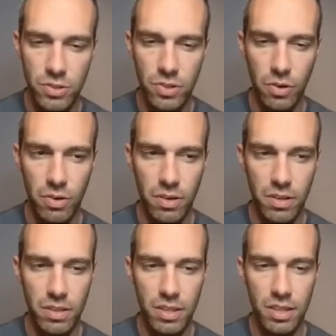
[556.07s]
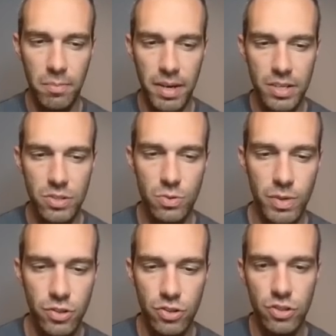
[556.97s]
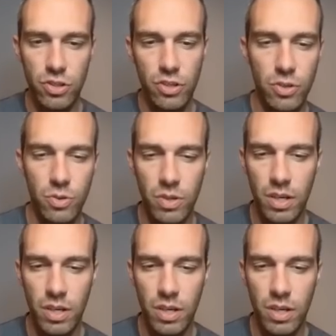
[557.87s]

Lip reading: So the meta switched to